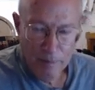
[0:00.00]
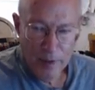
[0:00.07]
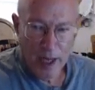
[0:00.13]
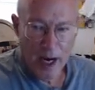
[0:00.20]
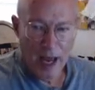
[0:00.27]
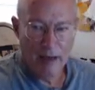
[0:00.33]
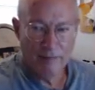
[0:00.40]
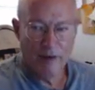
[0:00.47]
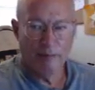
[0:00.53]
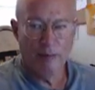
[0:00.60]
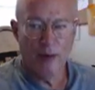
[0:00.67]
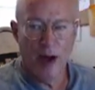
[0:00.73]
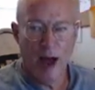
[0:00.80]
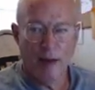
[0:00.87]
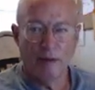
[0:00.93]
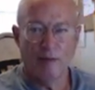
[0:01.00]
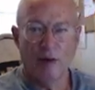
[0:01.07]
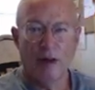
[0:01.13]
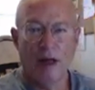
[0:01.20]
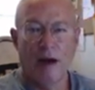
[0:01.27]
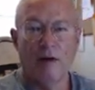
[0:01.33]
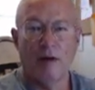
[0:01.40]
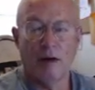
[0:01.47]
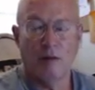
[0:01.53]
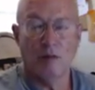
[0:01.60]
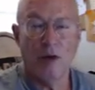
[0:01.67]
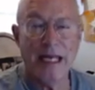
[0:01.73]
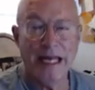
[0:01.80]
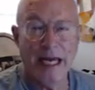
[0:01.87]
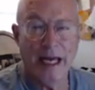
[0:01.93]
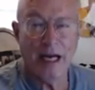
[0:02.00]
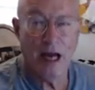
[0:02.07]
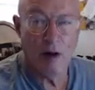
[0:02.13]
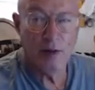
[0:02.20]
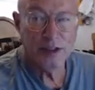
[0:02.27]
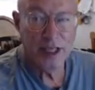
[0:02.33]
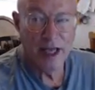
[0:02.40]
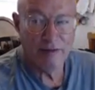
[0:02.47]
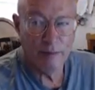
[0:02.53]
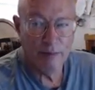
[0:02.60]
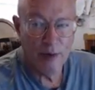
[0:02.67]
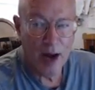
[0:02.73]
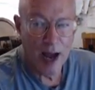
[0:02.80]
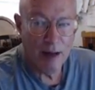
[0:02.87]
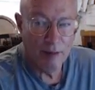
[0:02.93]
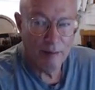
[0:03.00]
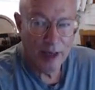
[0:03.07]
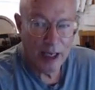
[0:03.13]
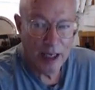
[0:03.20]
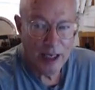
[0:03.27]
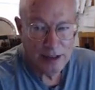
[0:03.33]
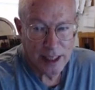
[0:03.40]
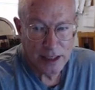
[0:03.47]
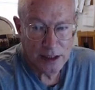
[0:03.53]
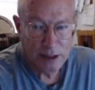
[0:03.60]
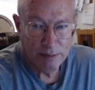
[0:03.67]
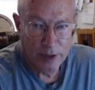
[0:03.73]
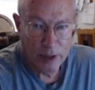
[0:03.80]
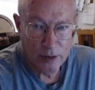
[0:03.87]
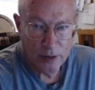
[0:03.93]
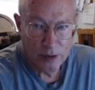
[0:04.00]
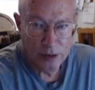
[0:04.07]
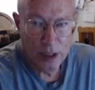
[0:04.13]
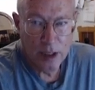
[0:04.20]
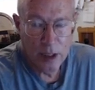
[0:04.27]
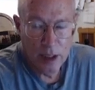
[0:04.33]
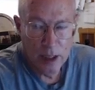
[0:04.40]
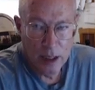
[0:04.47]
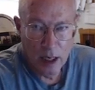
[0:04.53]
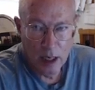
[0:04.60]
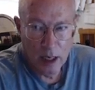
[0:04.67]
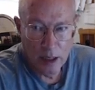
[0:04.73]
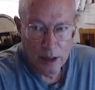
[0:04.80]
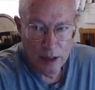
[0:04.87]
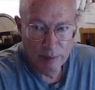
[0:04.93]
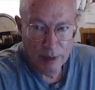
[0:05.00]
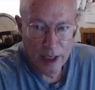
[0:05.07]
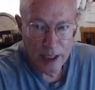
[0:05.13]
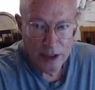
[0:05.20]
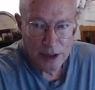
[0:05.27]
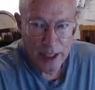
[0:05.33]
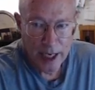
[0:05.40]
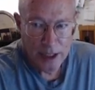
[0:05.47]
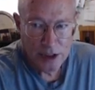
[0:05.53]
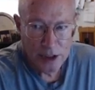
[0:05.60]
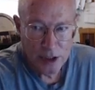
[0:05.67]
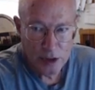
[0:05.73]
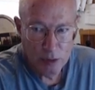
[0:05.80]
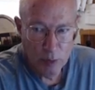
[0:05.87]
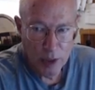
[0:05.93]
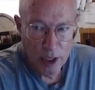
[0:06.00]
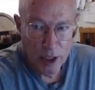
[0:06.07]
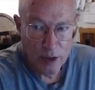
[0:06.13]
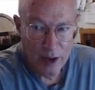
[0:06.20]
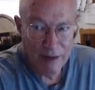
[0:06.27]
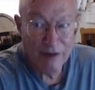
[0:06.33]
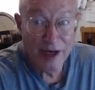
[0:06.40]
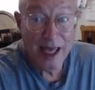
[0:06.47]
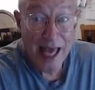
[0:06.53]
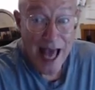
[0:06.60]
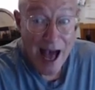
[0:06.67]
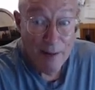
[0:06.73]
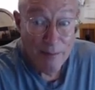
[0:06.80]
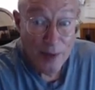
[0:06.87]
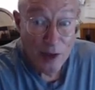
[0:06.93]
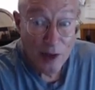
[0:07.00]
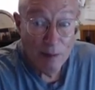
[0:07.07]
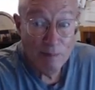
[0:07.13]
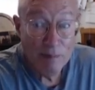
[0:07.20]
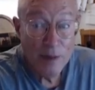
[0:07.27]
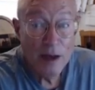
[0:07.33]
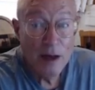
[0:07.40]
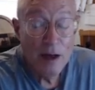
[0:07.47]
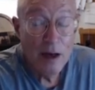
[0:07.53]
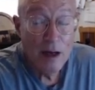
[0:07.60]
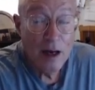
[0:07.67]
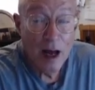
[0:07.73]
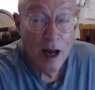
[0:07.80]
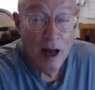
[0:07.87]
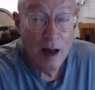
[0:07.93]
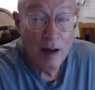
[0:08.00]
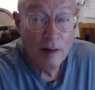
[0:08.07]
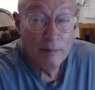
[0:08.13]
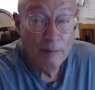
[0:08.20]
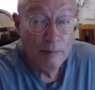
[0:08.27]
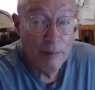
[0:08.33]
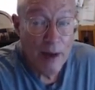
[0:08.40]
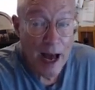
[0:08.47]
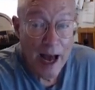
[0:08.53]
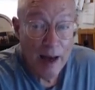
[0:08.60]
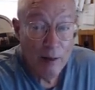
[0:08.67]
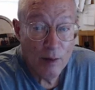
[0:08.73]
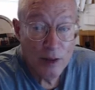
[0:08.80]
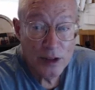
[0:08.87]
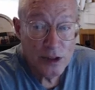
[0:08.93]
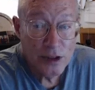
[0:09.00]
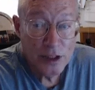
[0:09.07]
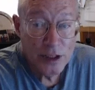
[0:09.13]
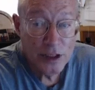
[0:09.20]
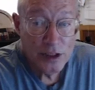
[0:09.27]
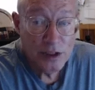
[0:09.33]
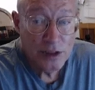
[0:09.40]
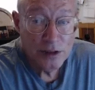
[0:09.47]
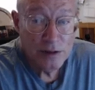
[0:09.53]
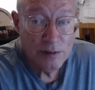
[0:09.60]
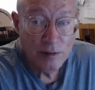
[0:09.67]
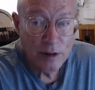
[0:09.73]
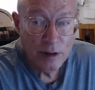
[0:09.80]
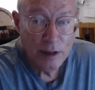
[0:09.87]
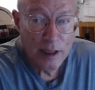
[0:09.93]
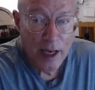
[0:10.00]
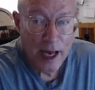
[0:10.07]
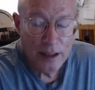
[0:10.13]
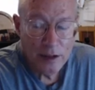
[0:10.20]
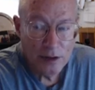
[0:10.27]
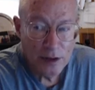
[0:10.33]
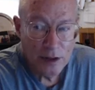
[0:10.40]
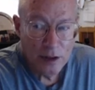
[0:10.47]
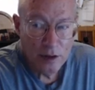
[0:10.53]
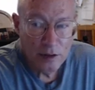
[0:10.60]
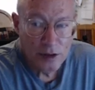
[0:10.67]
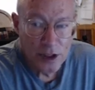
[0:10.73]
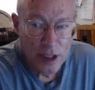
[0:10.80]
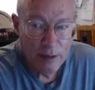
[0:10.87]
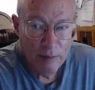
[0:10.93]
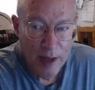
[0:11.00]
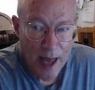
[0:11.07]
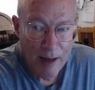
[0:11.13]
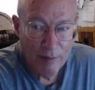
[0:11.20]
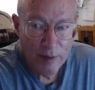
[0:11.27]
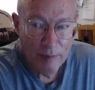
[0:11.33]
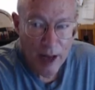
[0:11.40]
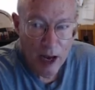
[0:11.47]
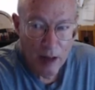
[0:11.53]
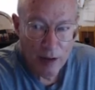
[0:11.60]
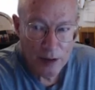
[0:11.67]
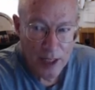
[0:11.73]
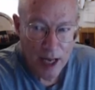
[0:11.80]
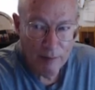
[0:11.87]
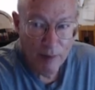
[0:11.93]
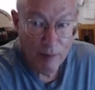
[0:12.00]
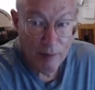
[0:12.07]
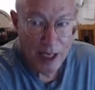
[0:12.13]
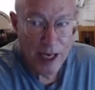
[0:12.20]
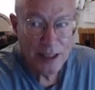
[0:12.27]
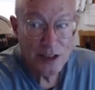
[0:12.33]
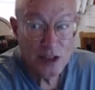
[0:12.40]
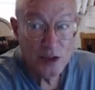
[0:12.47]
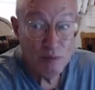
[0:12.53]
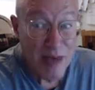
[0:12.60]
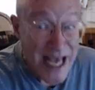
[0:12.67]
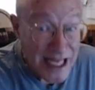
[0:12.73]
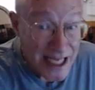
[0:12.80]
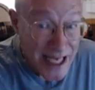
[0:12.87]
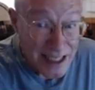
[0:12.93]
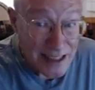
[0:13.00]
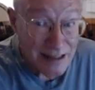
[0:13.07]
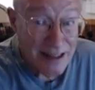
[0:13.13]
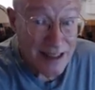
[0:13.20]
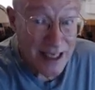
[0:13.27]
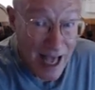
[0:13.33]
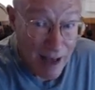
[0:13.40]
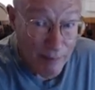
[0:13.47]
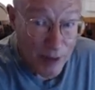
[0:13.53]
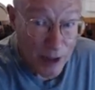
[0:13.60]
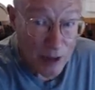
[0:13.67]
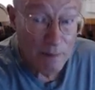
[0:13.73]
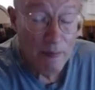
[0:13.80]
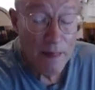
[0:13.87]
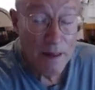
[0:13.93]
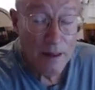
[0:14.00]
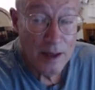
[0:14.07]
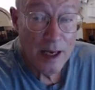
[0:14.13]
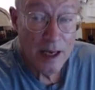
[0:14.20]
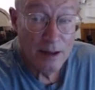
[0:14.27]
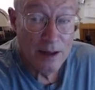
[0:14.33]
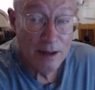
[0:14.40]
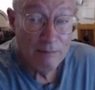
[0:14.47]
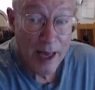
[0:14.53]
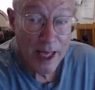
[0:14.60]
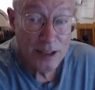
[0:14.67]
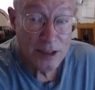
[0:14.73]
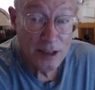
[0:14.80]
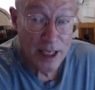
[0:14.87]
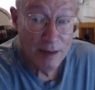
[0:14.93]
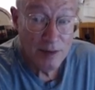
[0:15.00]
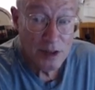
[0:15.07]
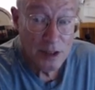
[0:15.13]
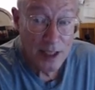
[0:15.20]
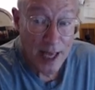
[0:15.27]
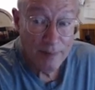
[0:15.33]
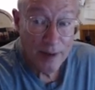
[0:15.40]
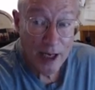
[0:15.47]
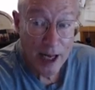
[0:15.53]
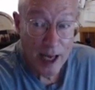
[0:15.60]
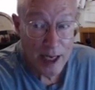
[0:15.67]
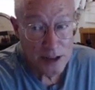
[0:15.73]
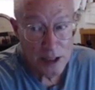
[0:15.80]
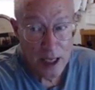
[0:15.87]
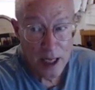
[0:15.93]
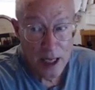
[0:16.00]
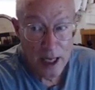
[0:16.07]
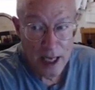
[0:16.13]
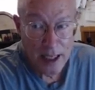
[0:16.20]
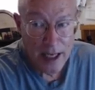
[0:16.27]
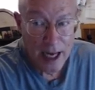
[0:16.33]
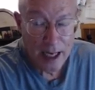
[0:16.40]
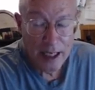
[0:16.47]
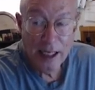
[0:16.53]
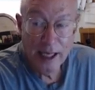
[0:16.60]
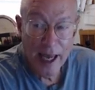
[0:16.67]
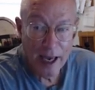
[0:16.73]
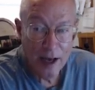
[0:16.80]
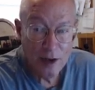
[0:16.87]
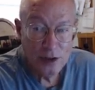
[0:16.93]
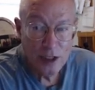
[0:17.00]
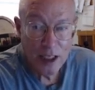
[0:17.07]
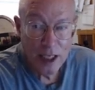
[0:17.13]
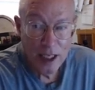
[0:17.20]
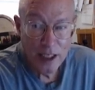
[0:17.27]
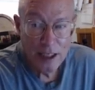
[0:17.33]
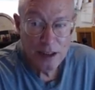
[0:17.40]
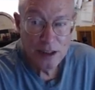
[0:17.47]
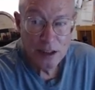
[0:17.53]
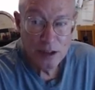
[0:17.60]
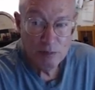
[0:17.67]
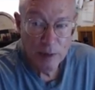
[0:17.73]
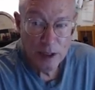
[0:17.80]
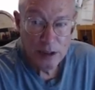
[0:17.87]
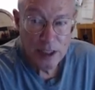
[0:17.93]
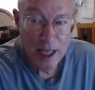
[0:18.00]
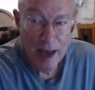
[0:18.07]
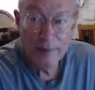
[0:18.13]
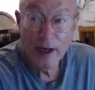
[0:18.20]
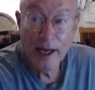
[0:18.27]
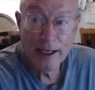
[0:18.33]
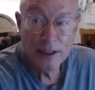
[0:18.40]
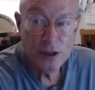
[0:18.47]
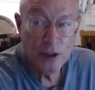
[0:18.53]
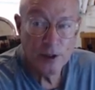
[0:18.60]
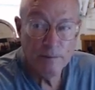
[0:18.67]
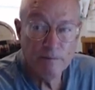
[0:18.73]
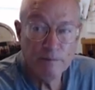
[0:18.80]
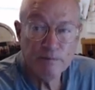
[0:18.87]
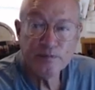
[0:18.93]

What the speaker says: And I have a problem, in reading it I always have a problem because I suppose the pronunciation is weird. You have a capital pi, which is not, you don't see a capital pi all the time, but because it's Peleus, capital, the man's name is capitalized, and Achilleos, Achilles, is capitalized too.